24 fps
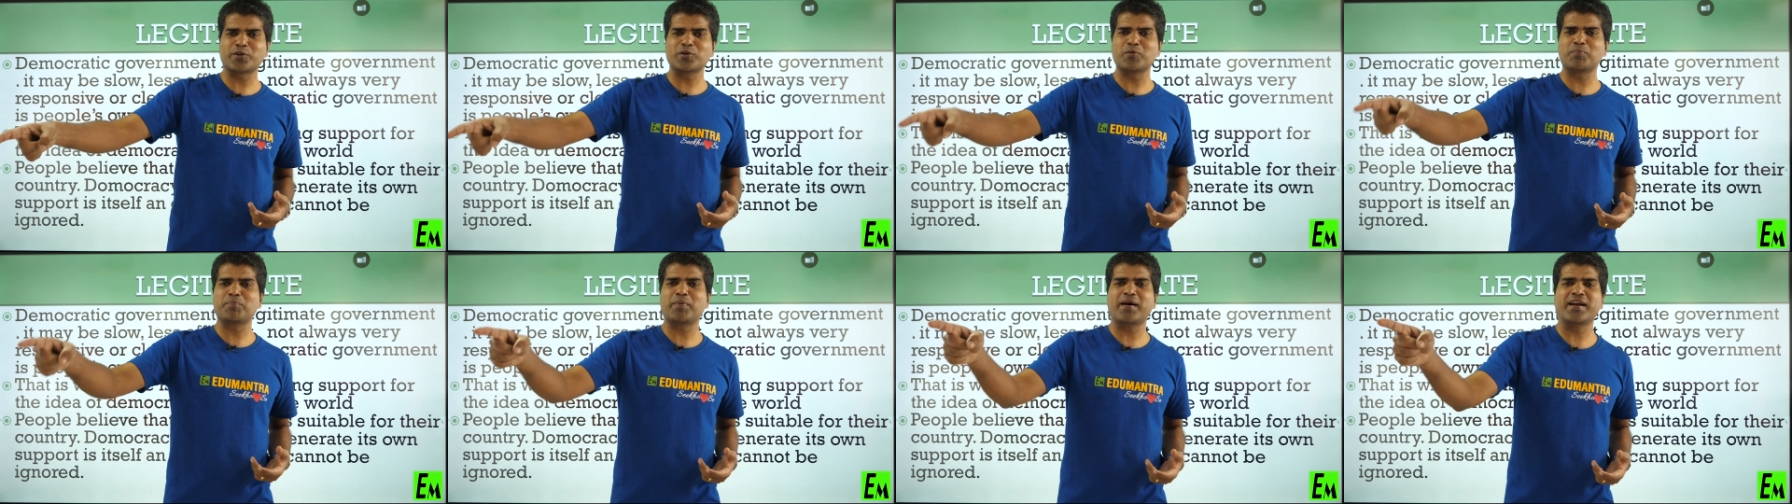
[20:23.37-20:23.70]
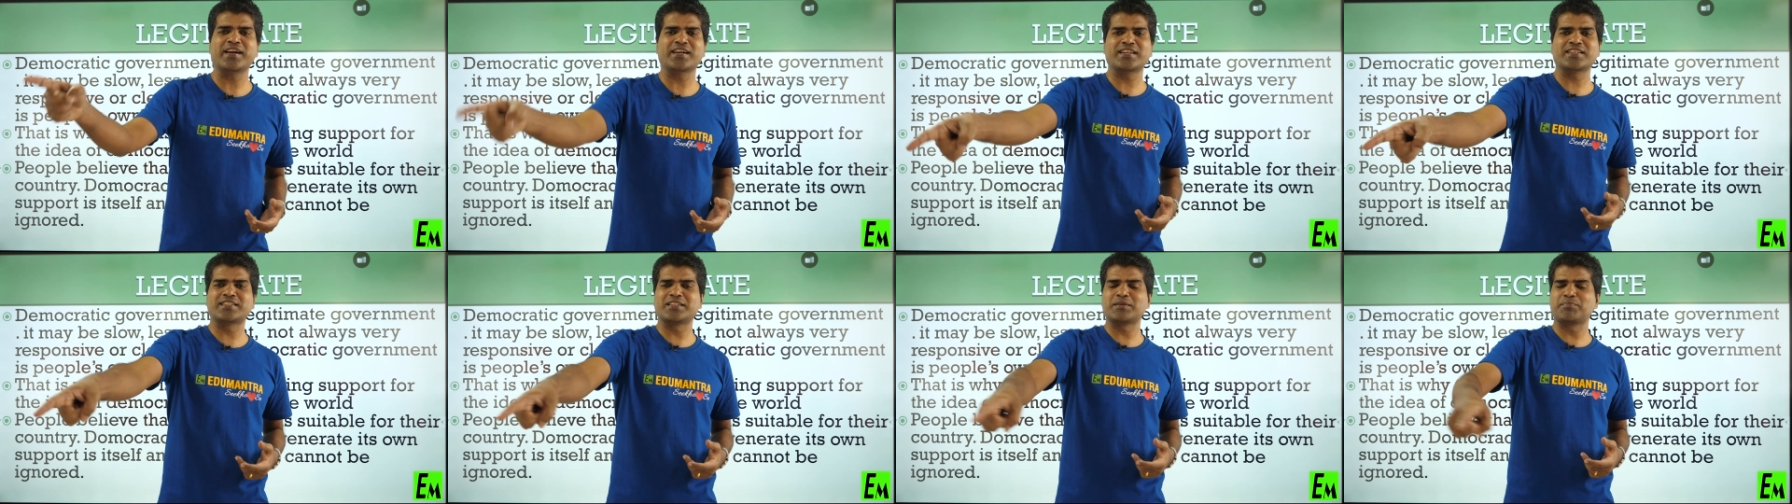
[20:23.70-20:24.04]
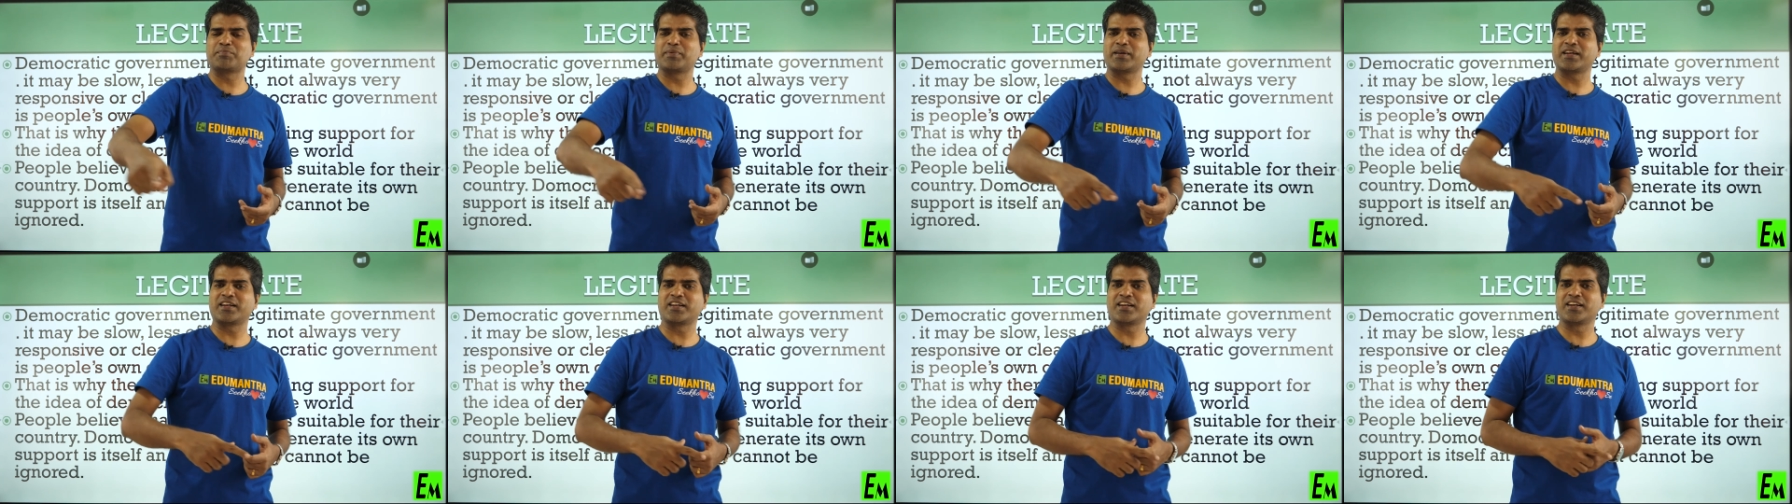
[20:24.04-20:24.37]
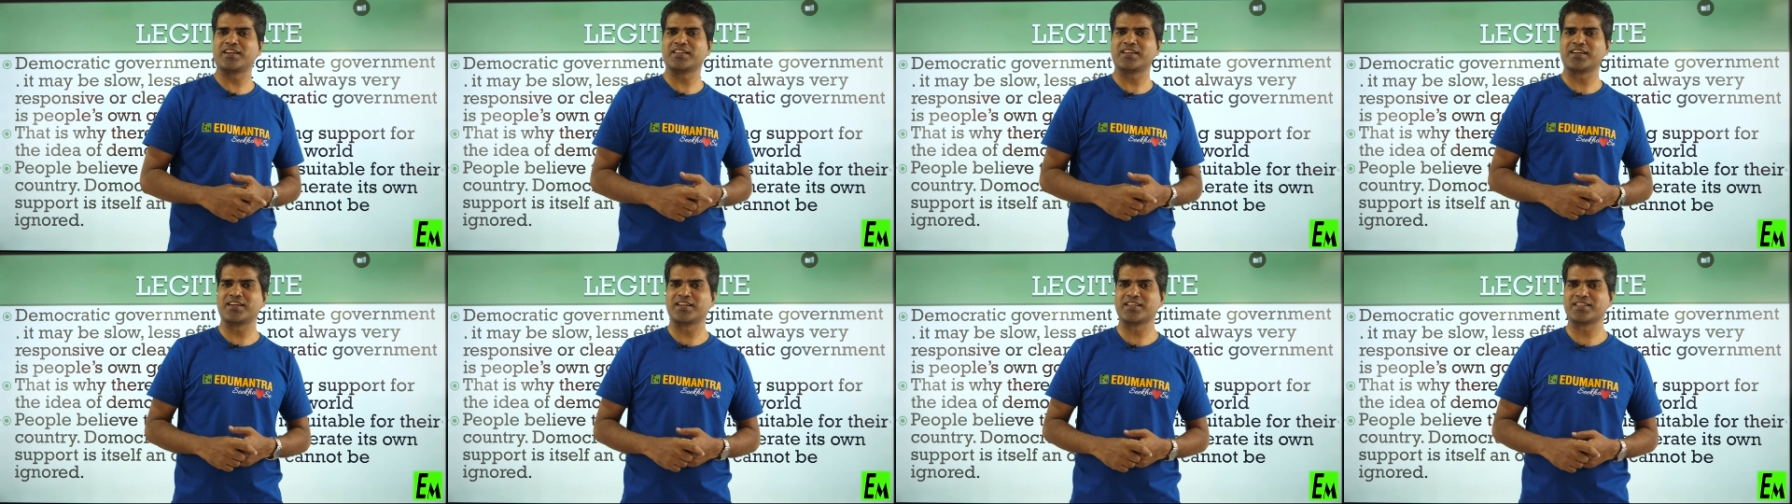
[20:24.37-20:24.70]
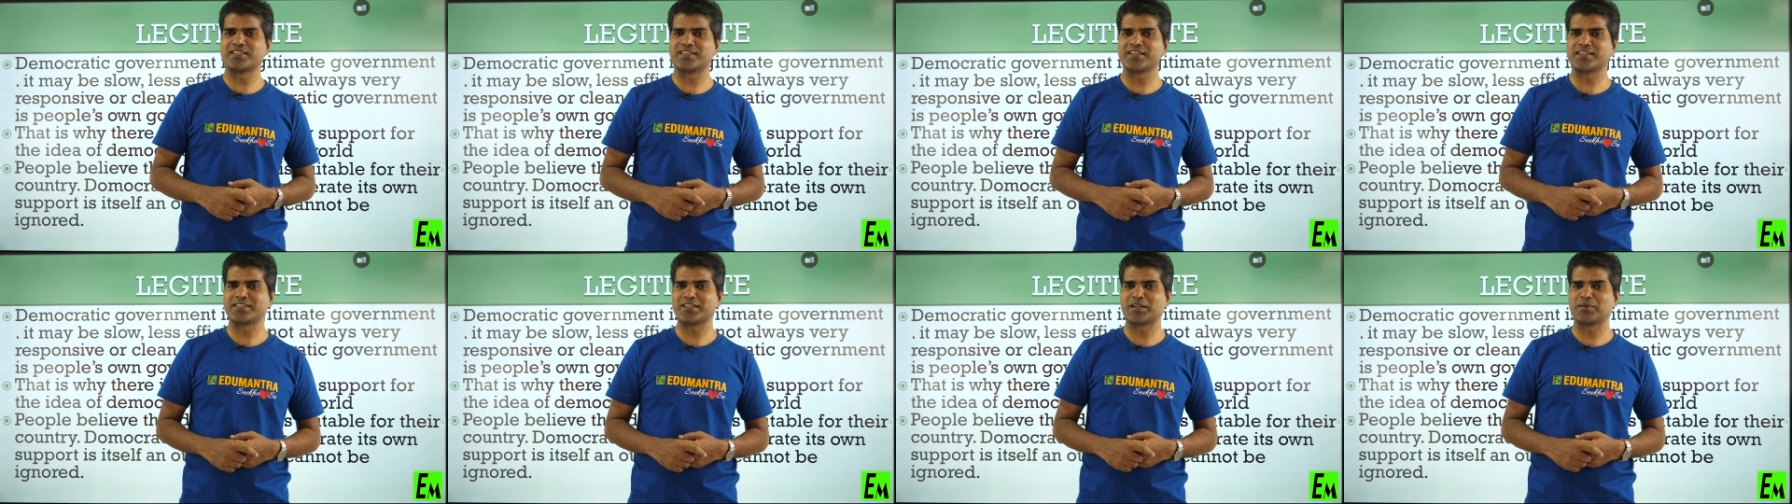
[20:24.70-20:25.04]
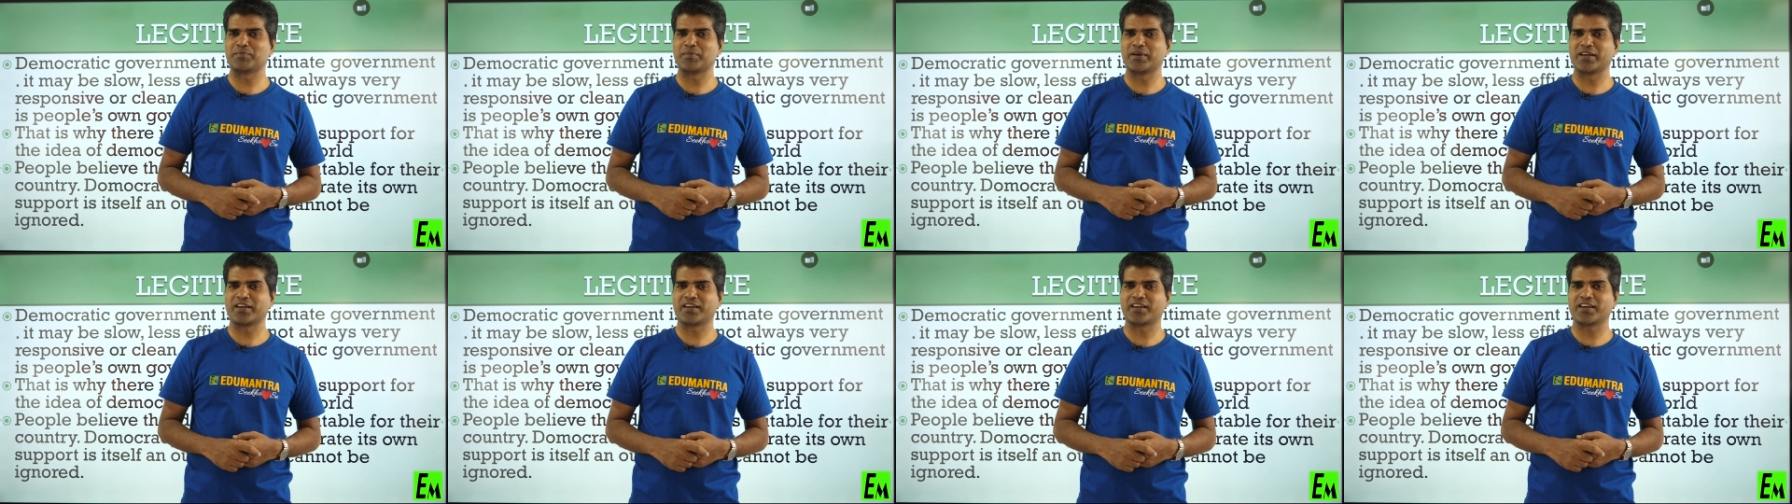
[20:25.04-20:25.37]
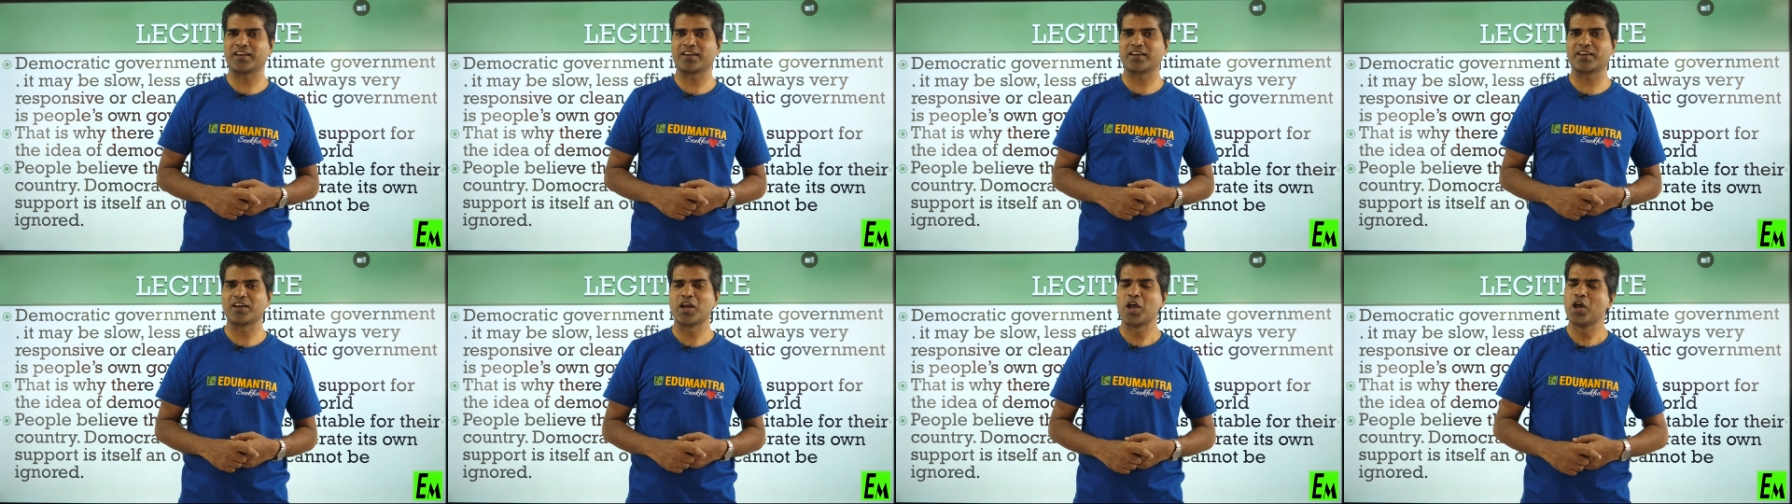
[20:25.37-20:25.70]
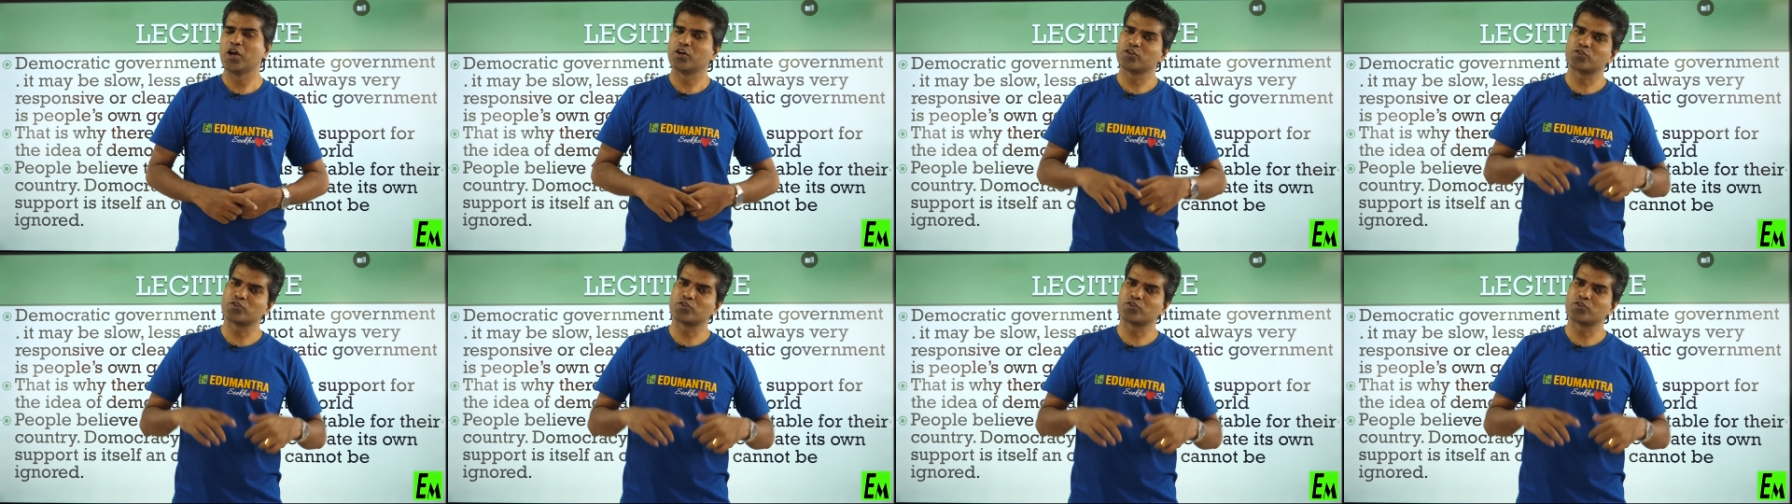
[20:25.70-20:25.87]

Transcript: to participate in the decision making.